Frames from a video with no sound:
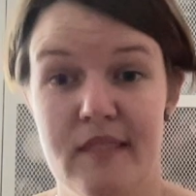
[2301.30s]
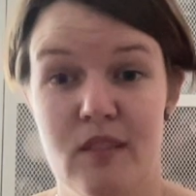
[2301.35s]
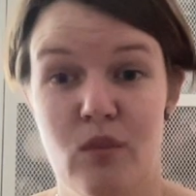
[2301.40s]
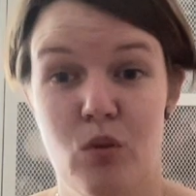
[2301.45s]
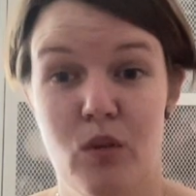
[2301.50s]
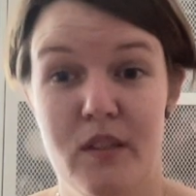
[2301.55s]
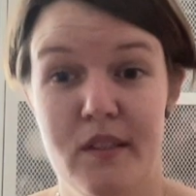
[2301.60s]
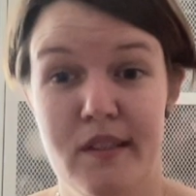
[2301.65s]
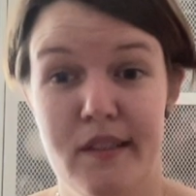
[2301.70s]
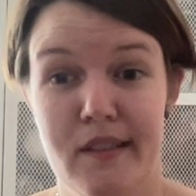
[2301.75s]

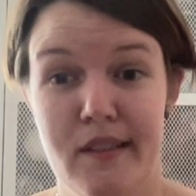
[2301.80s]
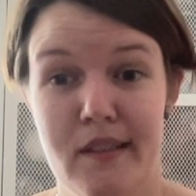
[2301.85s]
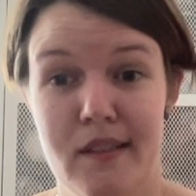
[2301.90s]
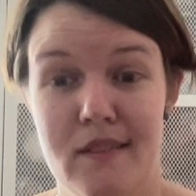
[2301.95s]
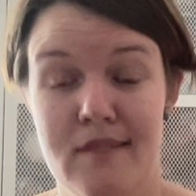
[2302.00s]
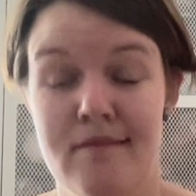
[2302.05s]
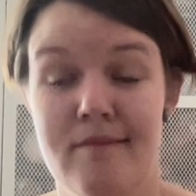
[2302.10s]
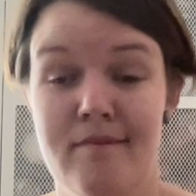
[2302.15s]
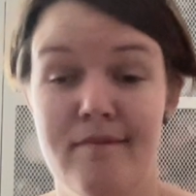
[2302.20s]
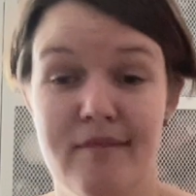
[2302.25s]
Once
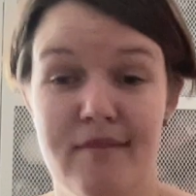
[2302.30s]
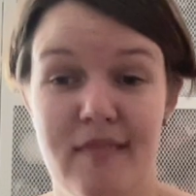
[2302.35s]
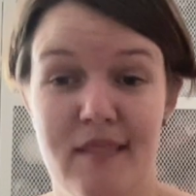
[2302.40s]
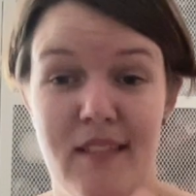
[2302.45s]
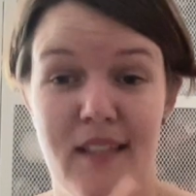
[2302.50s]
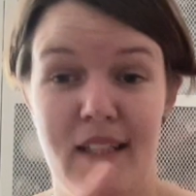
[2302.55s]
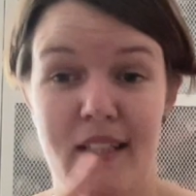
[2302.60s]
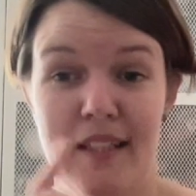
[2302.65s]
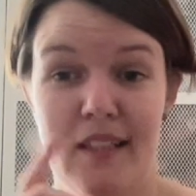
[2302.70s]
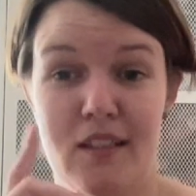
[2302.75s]
again,
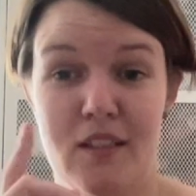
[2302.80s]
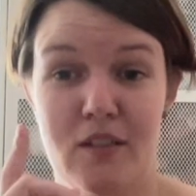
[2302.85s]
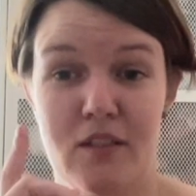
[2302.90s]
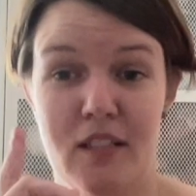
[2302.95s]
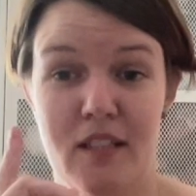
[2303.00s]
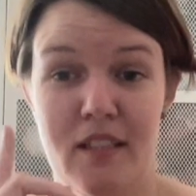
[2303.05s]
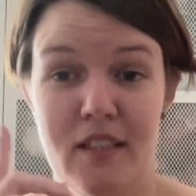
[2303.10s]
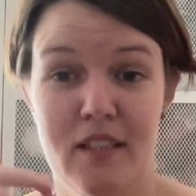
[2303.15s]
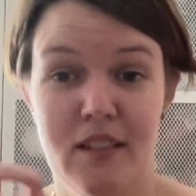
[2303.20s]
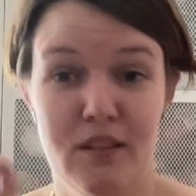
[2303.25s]
I
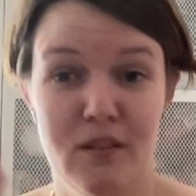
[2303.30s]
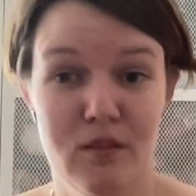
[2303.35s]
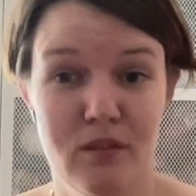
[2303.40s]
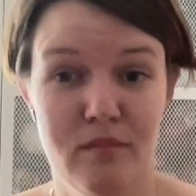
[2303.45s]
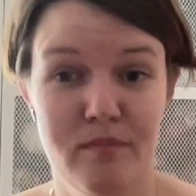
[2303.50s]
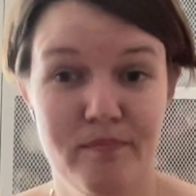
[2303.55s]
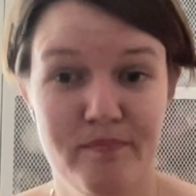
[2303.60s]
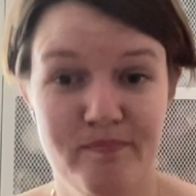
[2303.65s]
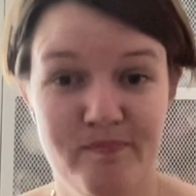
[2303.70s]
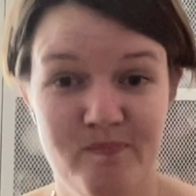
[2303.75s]
try to
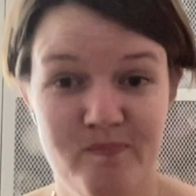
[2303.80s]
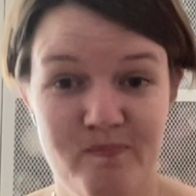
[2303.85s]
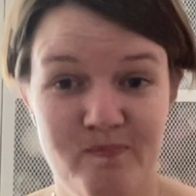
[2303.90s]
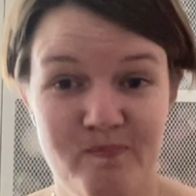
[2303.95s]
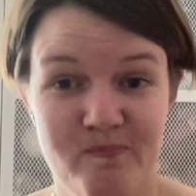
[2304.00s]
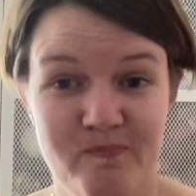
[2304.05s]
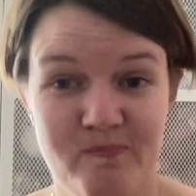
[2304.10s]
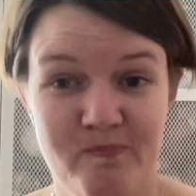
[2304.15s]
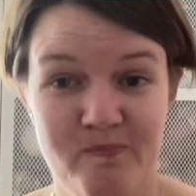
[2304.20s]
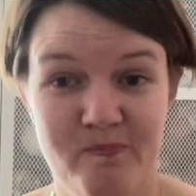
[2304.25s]

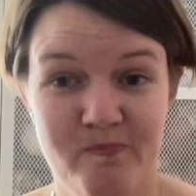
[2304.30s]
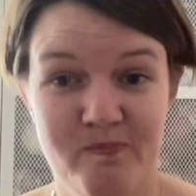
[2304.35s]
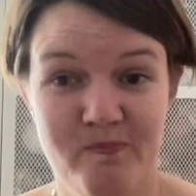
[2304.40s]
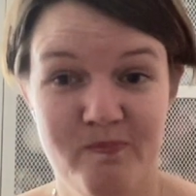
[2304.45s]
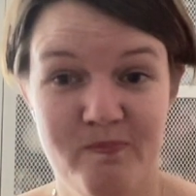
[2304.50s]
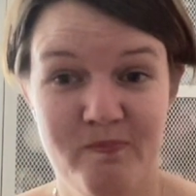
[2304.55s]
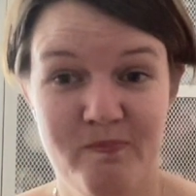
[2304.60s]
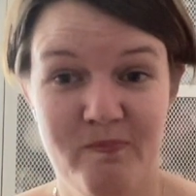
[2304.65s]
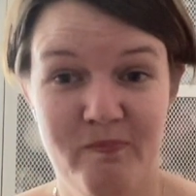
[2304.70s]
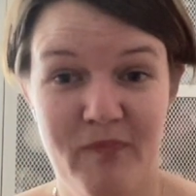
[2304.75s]

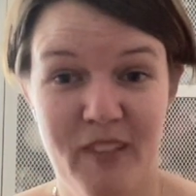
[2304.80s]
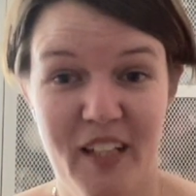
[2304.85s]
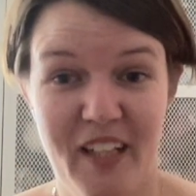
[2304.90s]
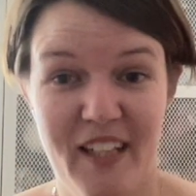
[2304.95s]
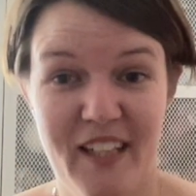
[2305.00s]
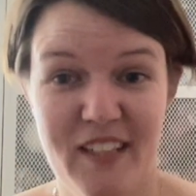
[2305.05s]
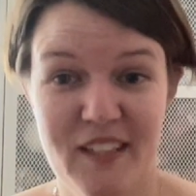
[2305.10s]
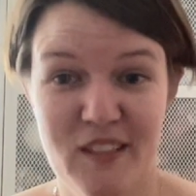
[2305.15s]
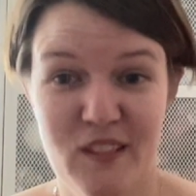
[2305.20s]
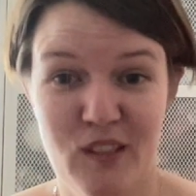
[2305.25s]

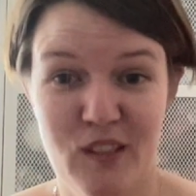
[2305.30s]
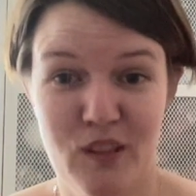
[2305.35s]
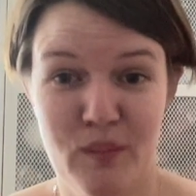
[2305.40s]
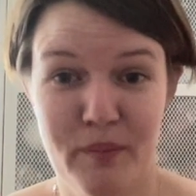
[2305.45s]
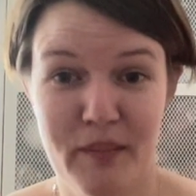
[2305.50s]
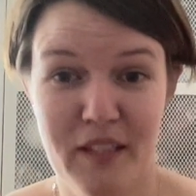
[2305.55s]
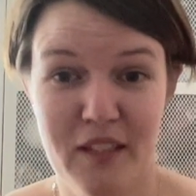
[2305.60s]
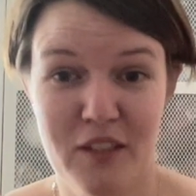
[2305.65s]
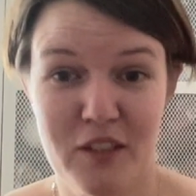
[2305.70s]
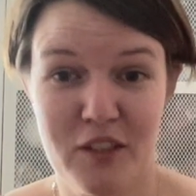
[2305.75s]
insert a
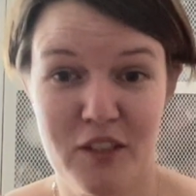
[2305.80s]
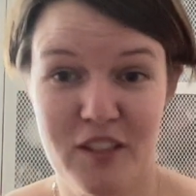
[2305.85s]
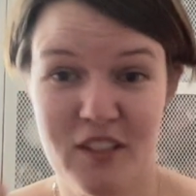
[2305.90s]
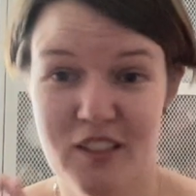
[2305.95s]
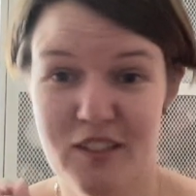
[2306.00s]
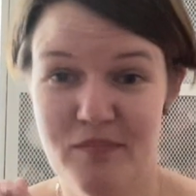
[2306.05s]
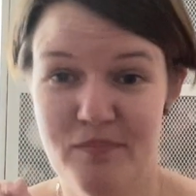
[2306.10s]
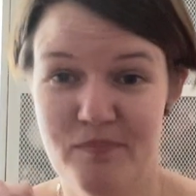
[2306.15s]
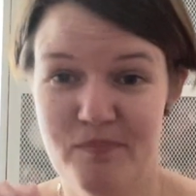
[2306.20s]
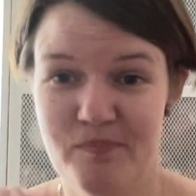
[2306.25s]

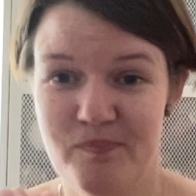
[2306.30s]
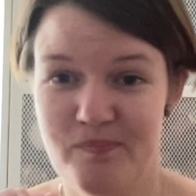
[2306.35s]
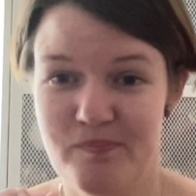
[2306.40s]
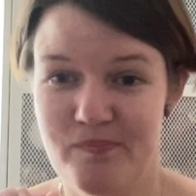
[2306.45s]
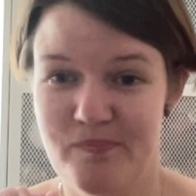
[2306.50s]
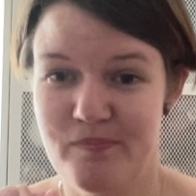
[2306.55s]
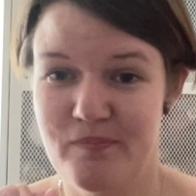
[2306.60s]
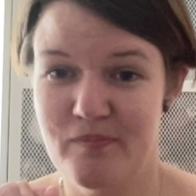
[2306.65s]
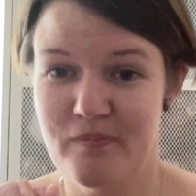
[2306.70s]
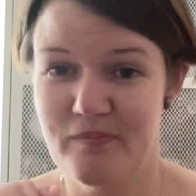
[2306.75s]
picture.
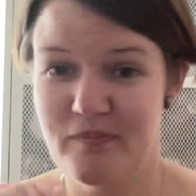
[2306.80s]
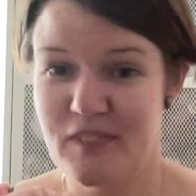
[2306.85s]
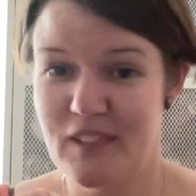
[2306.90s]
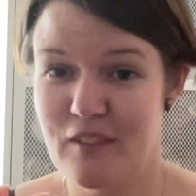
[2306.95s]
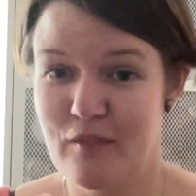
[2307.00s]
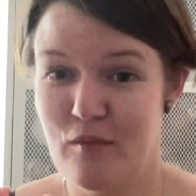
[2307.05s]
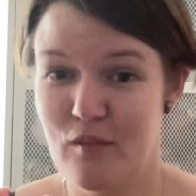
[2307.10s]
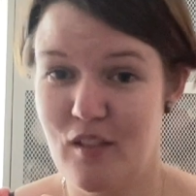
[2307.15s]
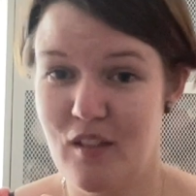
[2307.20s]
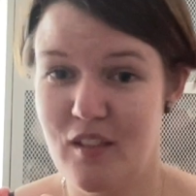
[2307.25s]

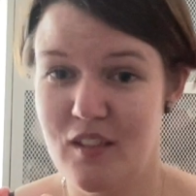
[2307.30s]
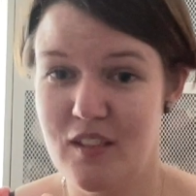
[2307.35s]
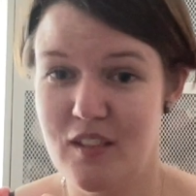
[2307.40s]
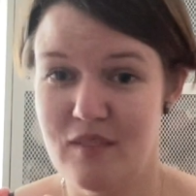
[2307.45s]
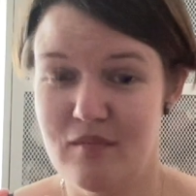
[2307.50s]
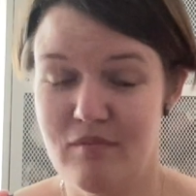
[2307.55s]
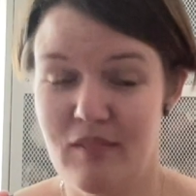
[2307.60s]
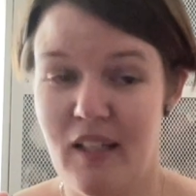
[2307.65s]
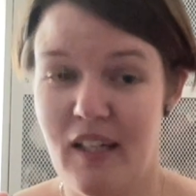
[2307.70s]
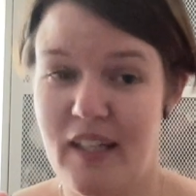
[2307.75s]
If not,
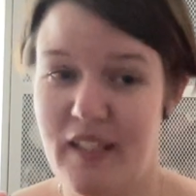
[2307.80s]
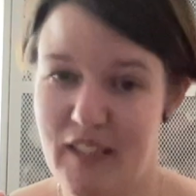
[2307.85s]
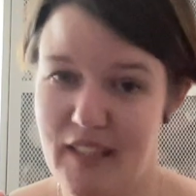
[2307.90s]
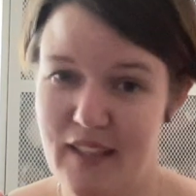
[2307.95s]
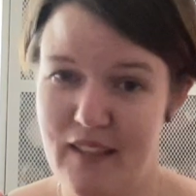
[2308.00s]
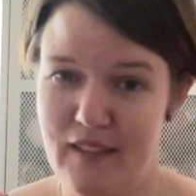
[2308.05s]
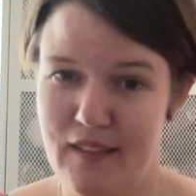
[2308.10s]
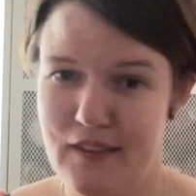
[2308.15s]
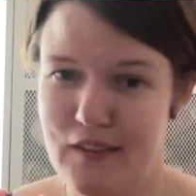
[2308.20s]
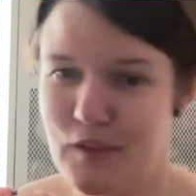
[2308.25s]
I
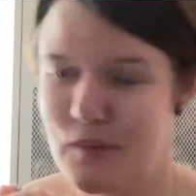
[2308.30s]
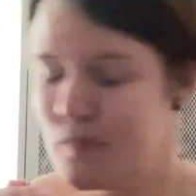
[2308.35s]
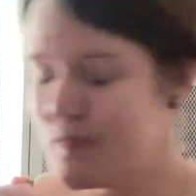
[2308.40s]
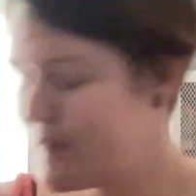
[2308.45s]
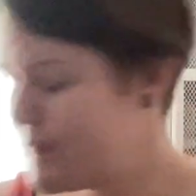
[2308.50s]
link it,